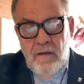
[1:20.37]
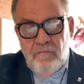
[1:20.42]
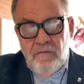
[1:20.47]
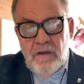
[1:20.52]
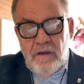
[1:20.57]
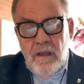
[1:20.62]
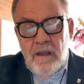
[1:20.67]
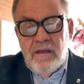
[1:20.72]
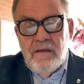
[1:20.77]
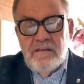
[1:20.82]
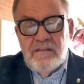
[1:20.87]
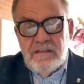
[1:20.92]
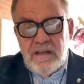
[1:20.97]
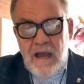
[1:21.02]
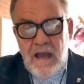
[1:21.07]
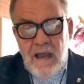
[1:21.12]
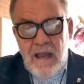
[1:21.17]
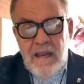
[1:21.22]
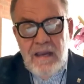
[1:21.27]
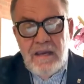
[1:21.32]
the
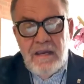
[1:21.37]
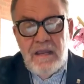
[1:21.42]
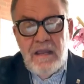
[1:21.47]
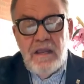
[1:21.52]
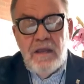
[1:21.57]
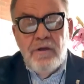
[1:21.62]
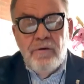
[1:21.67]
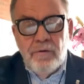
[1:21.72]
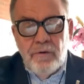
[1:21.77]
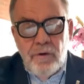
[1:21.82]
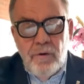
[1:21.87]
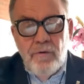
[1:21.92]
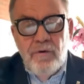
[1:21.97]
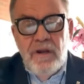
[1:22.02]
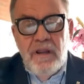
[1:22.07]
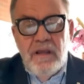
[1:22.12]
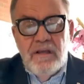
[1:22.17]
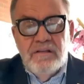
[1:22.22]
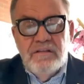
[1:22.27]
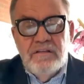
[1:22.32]
entirely
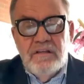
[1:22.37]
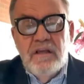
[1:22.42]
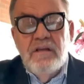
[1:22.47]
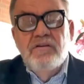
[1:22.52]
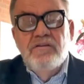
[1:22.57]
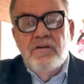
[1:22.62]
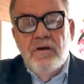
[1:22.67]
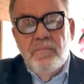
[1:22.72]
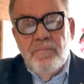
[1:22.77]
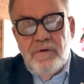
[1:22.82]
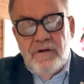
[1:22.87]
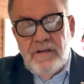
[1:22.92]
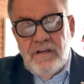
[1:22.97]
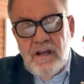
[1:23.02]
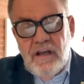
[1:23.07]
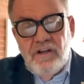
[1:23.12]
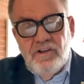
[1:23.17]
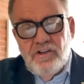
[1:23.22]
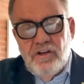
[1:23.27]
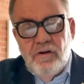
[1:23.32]
erroneous
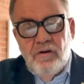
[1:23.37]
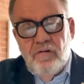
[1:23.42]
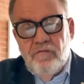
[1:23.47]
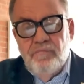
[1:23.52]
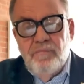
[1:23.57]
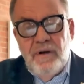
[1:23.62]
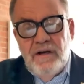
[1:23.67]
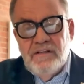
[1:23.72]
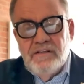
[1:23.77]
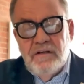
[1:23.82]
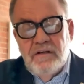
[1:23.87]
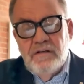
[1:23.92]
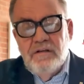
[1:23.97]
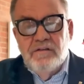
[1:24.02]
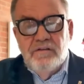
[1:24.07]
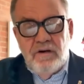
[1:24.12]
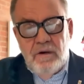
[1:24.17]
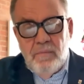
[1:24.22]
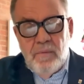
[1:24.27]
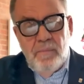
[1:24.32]
interpretation of
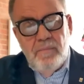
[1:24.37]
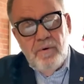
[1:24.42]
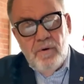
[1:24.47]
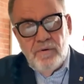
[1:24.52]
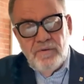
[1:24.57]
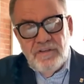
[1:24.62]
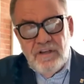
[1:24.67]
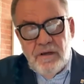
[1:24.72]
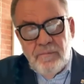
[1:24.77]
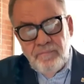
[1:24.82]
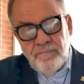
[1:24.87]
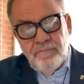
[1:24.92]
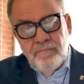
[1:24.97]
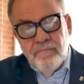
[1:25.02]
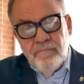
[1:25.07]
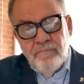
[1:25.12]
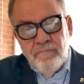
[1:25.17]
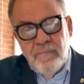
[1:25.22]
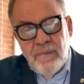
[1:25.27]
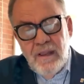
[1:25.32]
President Ramaphosa
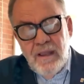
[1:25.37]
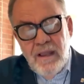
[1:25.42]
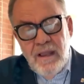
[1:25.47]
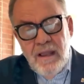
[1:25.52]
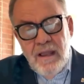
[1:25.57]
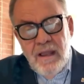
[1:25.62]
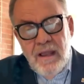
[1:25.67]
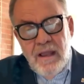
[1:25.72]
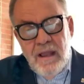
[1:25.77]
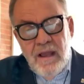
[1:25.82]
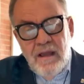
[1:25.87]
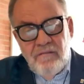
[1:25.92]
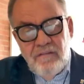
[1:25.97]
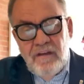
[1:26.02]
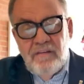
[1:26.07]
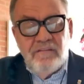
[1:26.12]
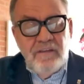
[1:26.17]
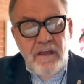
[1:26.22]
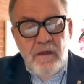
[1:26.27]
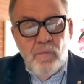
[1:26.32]

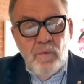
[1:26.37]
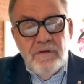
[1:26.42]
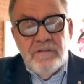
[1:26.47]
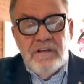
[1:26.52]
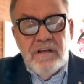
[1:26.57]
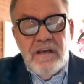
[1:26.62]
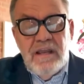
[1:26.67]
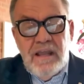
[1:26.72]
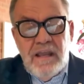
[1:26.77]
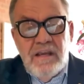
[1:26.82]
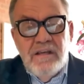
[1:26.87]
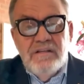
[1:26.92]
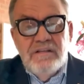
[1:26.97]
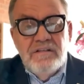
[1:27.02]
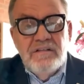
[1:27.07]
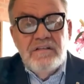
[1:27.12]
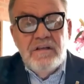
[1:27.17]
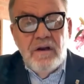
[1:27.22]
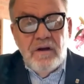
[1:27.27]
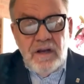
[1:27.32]
that there was an
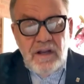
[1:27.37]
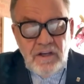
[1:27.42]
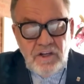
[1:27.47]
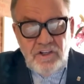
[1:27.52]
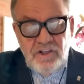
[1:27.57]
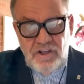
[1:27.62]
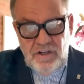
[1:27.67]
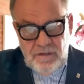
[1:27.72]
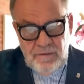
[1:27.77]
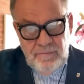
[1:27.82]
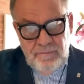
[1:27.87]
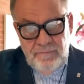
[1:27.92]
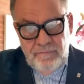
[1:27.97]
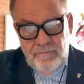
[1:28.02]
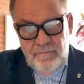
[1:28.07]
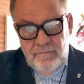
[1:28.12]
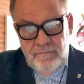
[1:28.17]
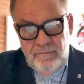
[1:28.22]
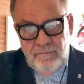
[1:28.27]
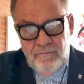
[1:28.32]
insurrection
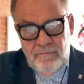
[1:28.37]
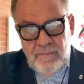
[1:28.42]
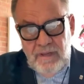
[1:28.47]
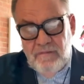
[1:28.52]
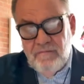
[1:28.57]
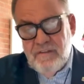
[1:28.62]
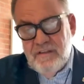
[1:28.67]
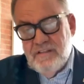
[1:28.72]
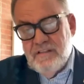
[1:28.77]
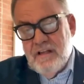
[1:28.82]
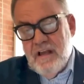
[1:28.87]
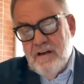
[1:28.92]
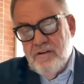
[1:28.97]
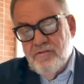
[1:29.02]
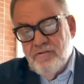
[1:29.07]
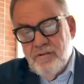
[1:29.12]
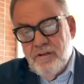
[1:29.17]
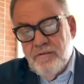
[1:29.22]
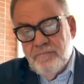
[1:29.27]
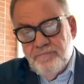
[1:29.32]
in this
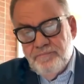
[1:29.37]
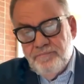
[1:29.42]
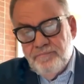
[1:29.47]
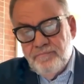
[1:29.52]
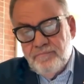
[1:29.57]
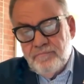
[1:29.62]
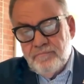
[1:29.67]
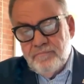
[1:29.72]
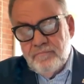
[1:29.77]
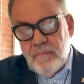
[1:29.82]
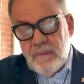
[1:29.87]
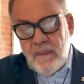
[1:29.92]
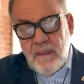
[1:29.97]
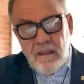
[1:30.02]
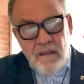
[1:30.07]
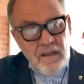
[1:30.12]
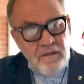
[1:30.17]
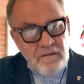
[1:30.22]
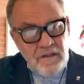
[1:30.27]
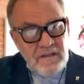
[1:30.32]
country,
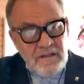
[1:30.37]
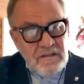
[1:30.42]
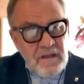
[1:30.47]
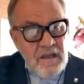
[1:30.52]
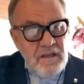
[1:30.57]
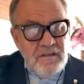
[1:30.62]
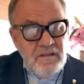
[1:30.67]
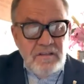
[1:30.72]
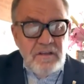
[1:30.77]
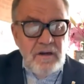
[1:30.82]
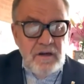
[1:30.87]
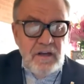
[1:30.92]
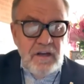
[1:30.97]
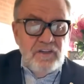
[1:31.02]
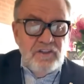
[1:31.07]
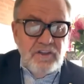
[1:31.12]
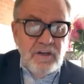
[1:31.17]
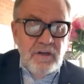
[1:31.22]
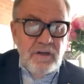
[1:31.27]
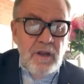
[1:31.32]
that this
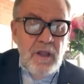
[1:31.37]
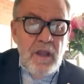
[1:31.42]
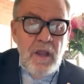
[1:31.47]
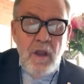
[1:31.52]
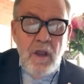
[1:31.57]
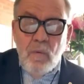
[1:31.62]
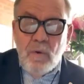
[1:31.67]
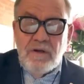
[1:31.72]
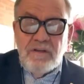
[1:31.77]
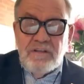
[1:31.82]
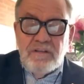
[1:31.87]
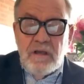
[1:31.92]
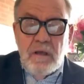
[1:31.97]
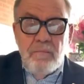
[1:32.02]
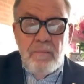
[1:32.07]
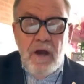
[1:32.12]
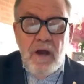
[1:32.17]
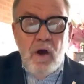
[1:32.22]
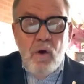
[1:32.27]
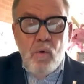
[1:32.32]
insurrection was
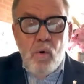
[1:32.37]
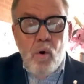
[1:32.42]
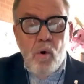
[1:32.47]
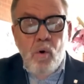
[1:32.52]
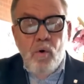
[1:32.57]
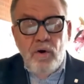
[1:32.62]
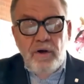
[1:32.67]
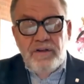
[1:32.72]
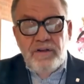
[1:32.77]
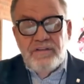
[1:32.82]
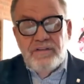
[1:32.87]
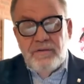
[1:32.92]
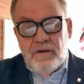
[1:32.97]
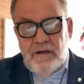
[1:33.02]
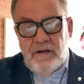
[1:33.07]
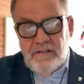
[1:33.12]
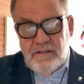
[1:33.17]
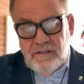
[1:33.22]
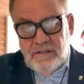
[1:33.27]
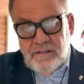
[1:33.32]
somehow
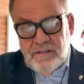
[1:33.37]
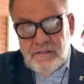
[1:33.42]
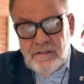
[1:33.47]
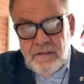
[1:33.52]
orchestrated